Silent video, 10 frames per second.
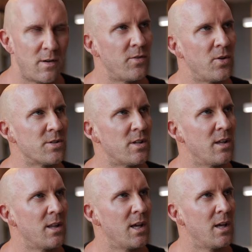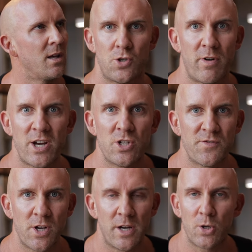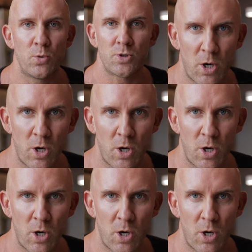Have I forgotten something there? Duration of cycle,